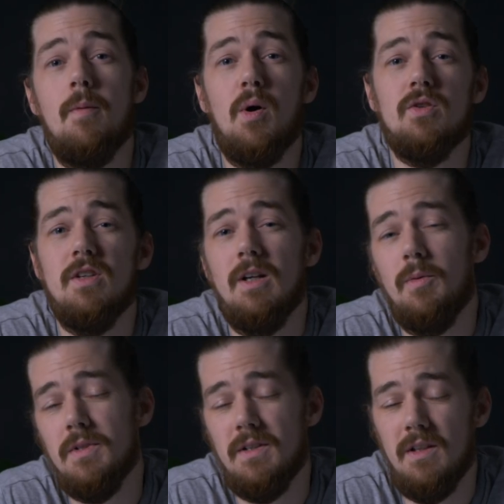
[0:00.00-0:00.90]
Podzilla
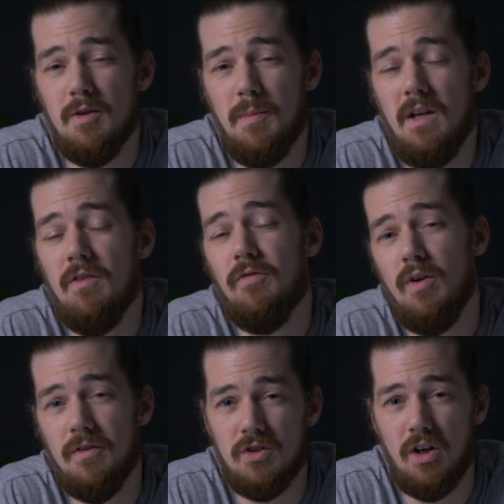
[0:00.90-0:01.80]
was sent to me
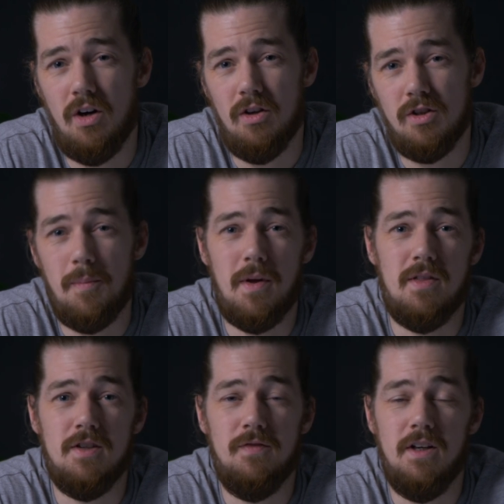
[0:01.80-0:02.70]
free of charge, but
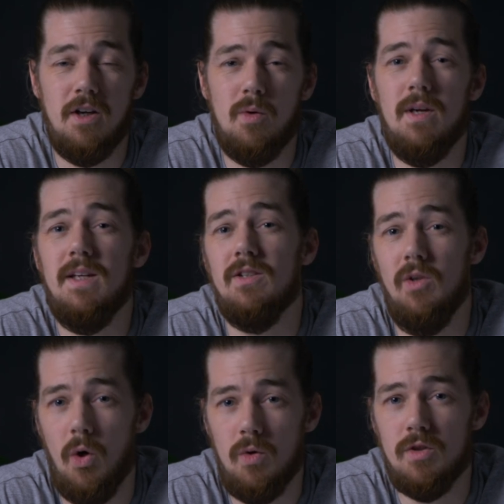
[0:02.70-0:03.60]
this video is
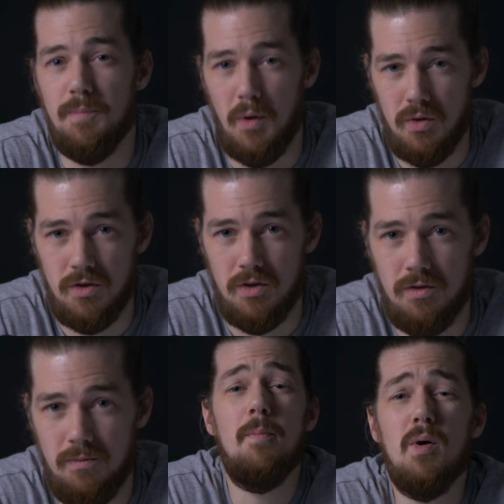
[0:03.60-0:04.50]
not sponsored.
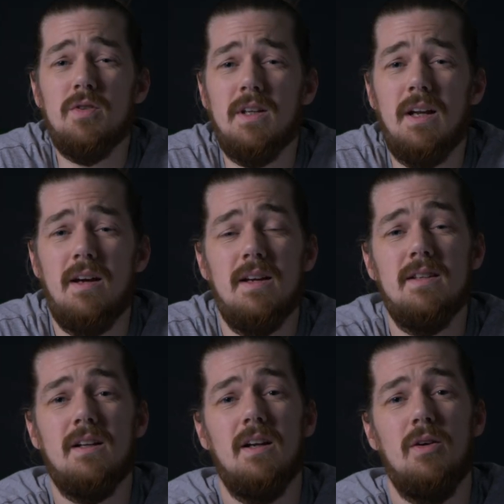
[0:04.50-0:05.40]
The Podzilla
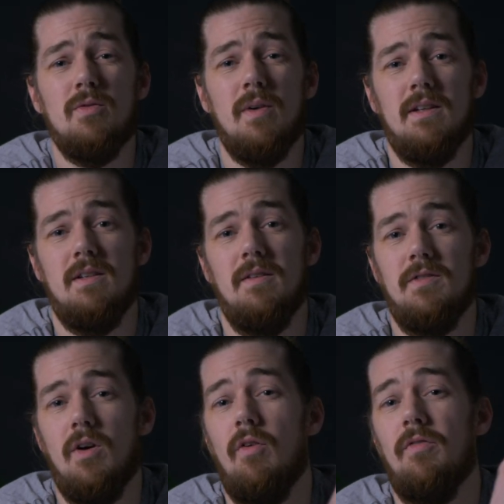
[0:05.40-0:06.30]
is close relatives
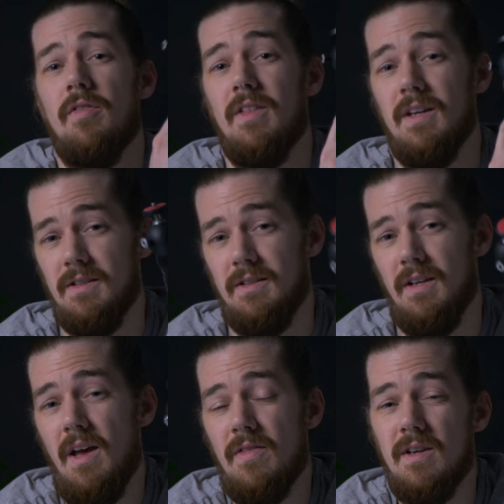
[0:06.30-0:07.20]
of this.
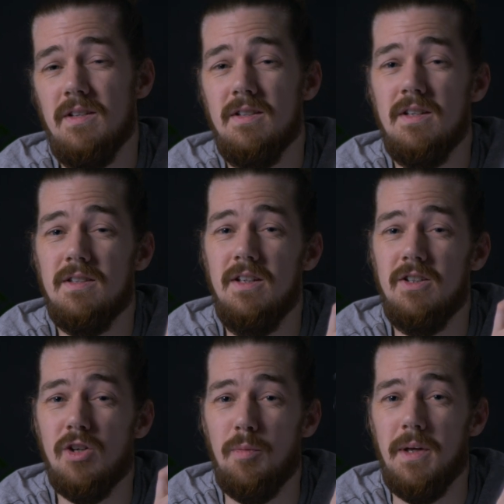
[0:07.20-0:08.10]
This is the
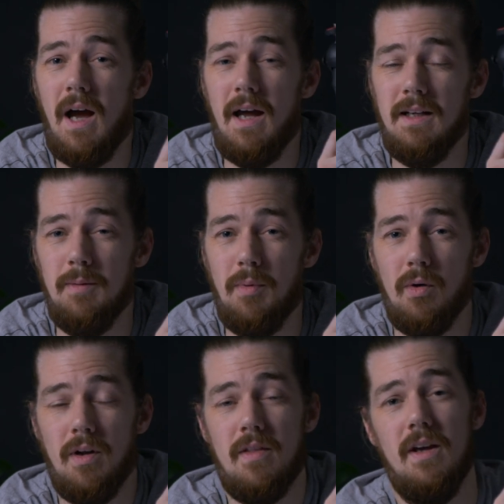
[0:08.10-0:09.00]
Joby
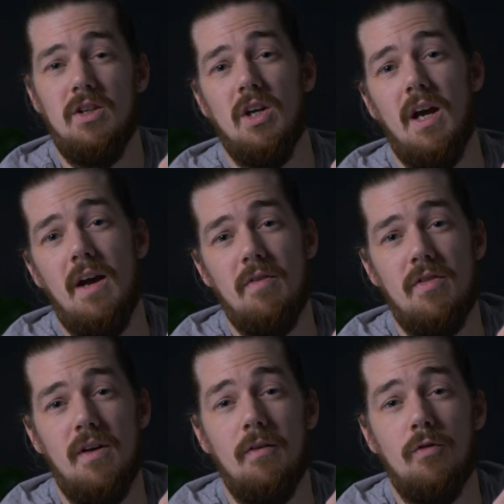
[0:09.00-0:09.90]
HandyPod. They share
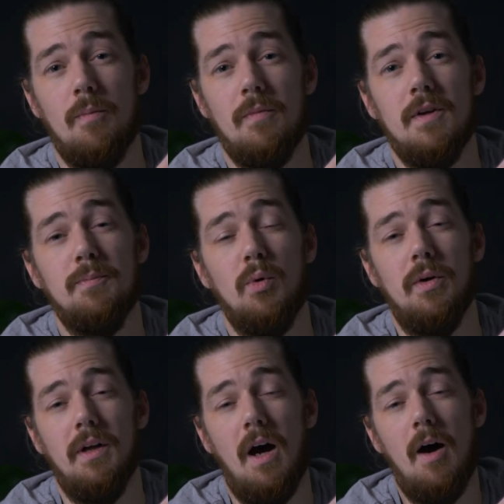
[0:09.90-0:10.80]
everything from this
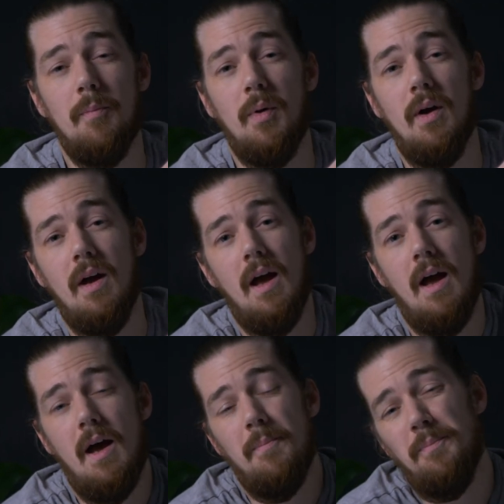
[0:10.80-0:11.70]
point up,
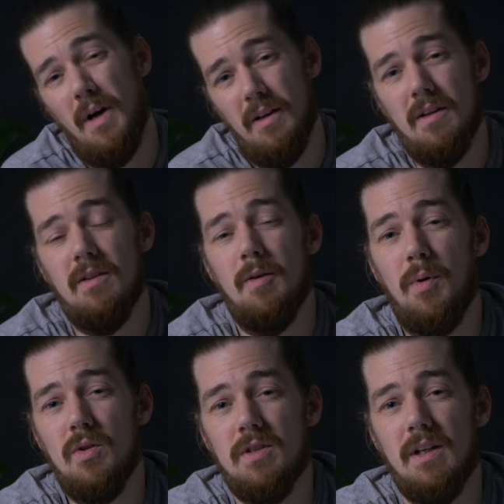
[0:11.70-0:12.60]
but the
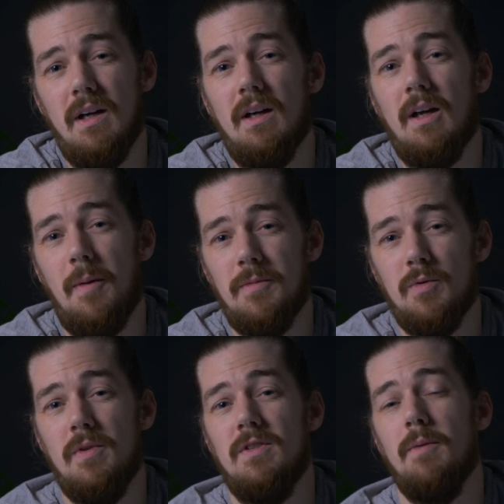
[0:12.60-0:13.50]
Podzilla comes
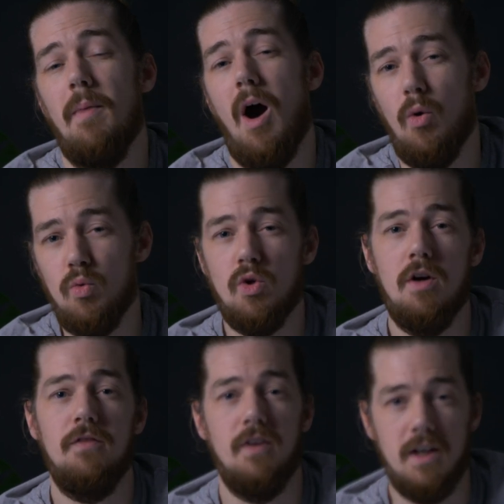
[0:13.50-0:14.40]
with some ultra
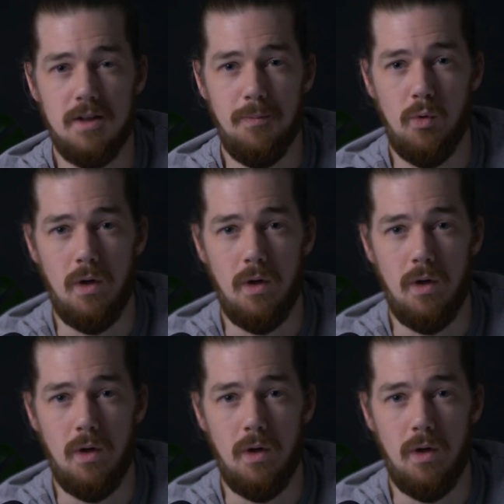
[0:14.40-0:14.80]
flexible